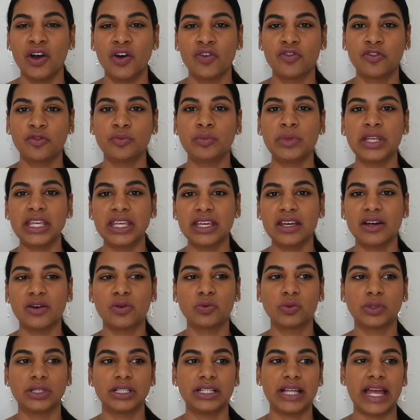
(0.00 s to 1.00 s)
For me, a
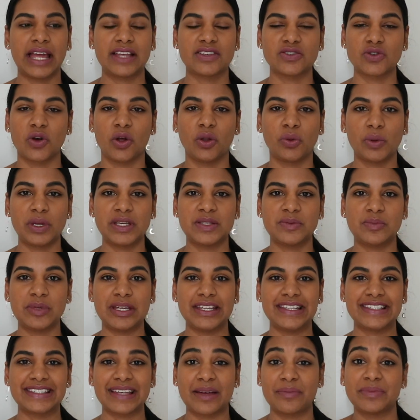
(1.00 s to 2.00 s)
will has always
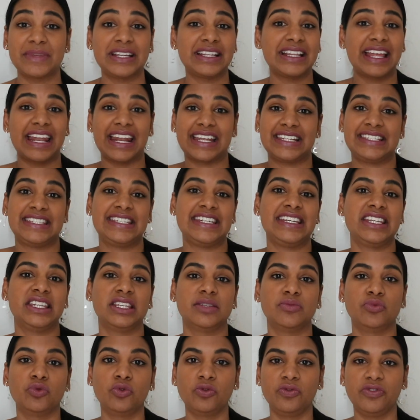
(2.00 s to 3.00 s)
been something that I see in
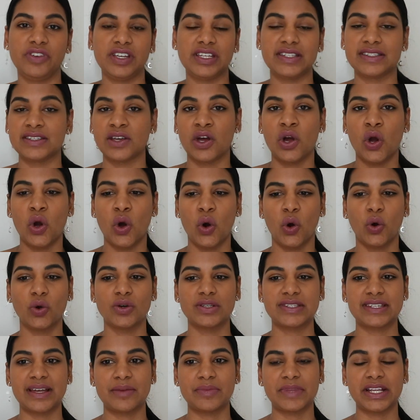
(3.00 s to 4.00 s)
the movies, or
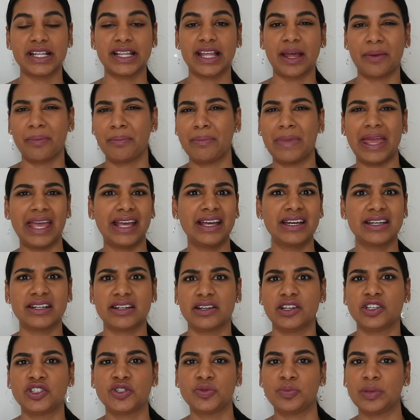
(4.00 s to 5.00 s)
something that mega
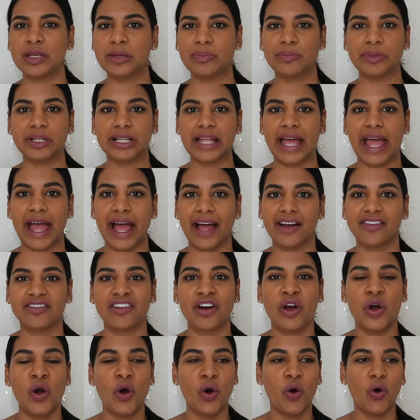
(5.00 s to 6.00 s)
rich people have,
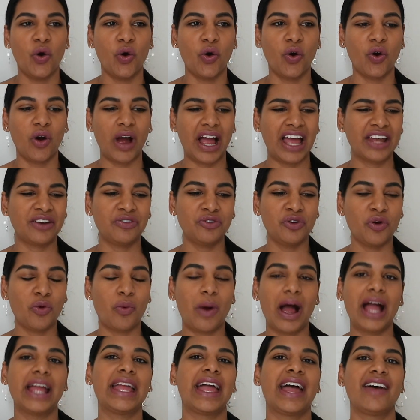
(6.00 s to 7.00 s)
or I don't know
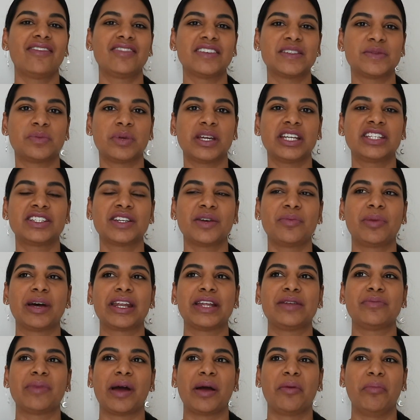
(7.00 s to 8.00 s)
why I have this picture, but
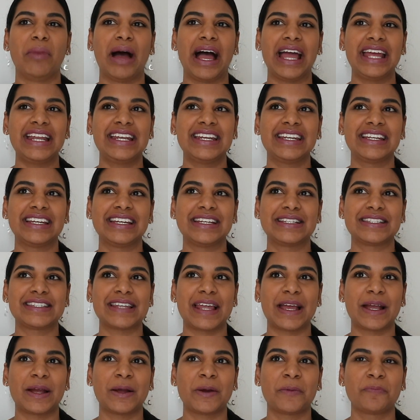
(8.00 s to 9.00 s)
in my mind, it's
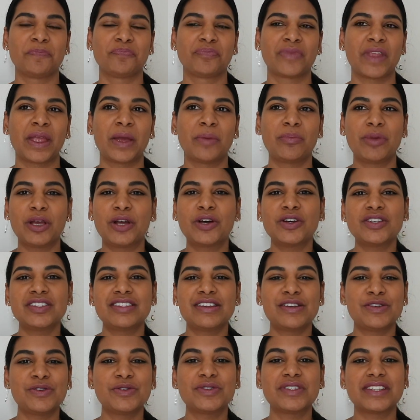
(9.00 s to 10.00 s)
like, because they
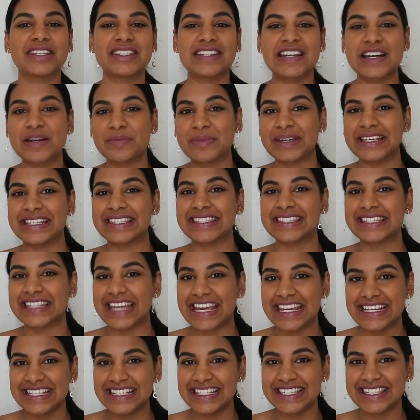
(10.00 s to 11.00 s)
use the term
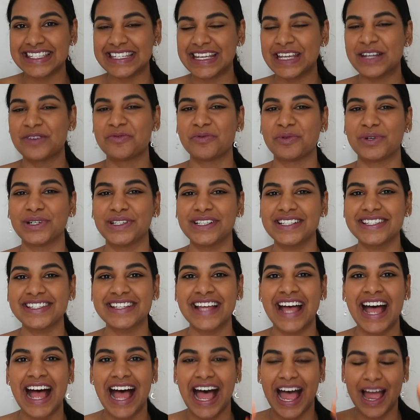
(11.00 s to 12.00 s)
estates in wills,
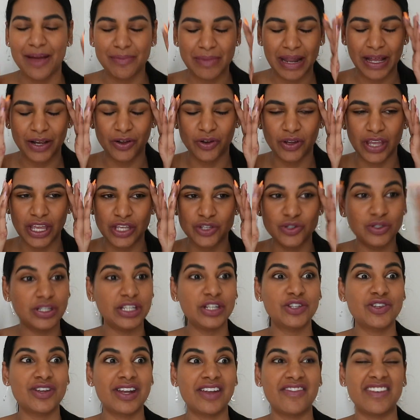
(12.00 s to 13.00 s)
I'm like, okay, you
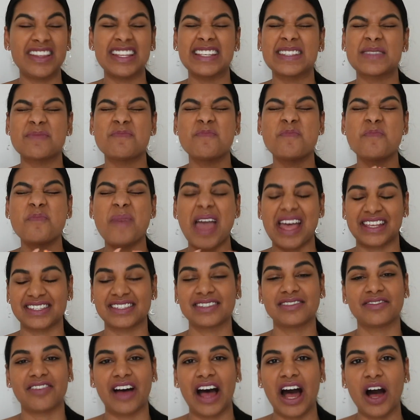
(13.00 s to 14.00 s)
need to live in this
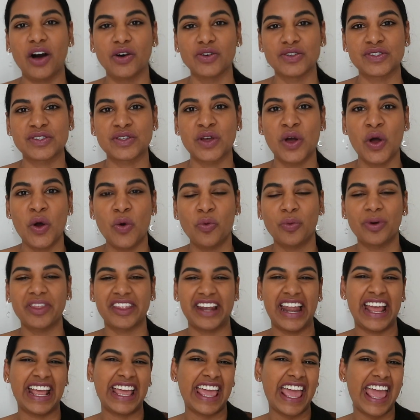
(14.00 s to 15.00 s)
massive house with
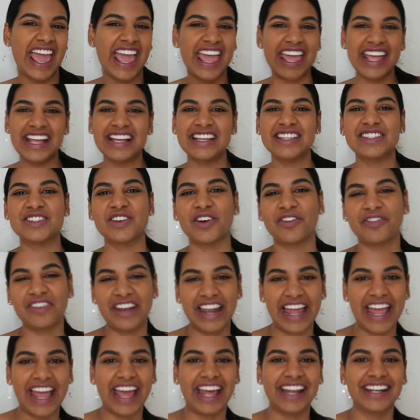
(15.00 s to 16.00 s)
like acres of
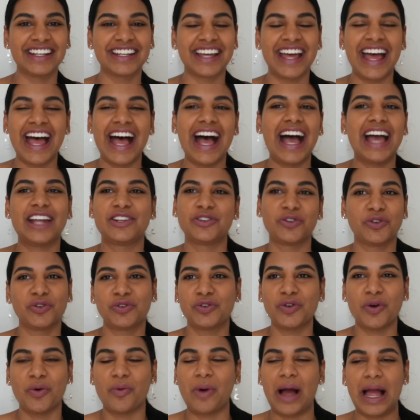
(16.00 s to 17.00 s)
land. I
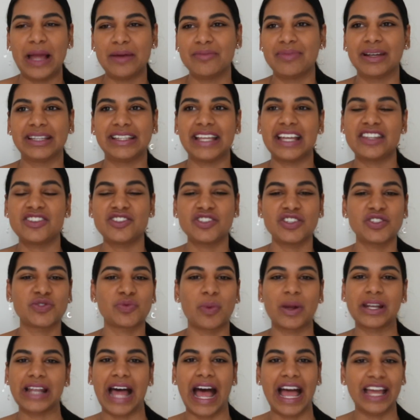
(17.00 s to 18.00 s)
don't know why, but that's just
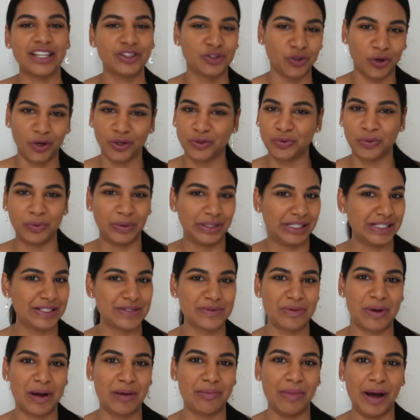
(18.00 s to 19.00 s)
what I thought wills
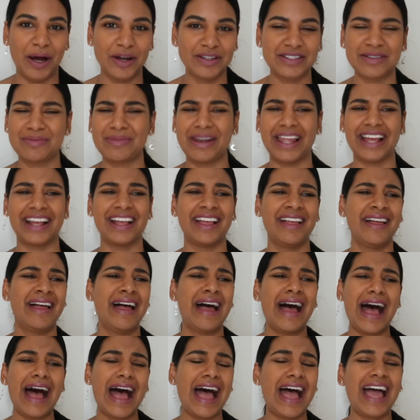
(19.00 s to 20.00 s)
were about. I'm like,
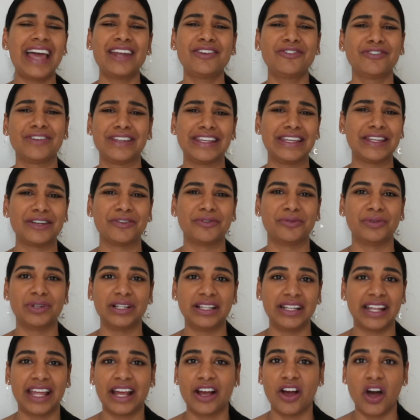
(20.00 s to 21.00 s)
I don't need a
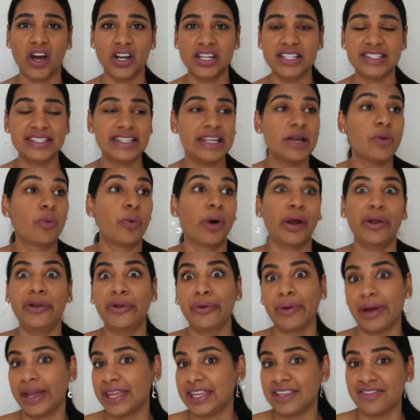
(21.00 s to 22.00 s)
will. Like, honestly, what
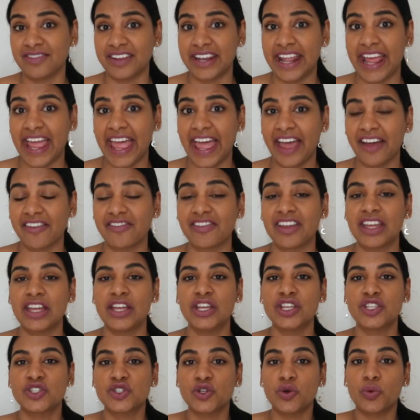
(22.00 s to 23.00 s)
do I even have?
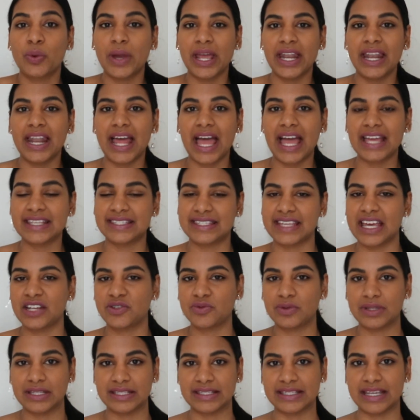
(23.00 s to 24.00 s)
So when I sat
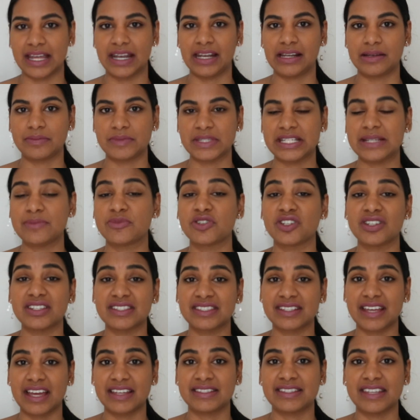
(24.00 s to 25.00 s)
with the Sunlam team to
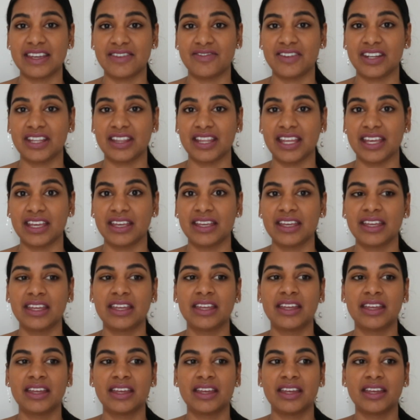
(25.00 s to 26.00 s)
discuss everything,
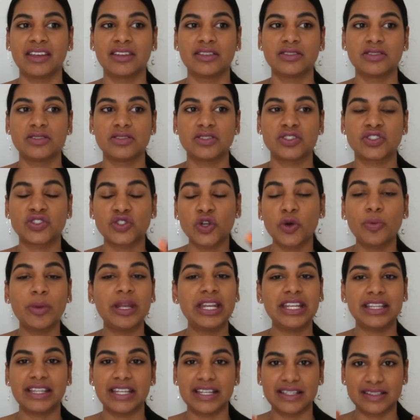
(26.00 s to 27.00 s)
so
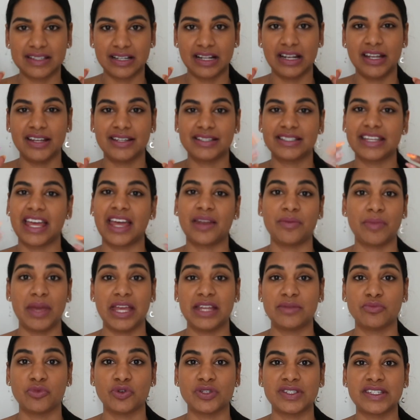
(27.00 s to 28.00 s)
many things clicked and
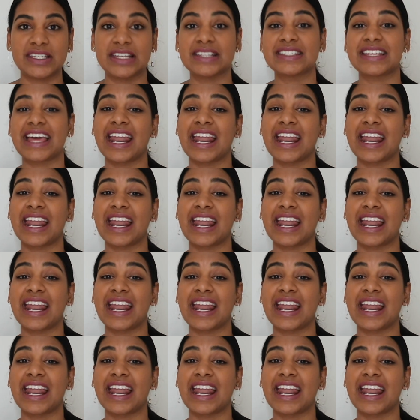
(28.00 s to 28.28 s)
made more sense.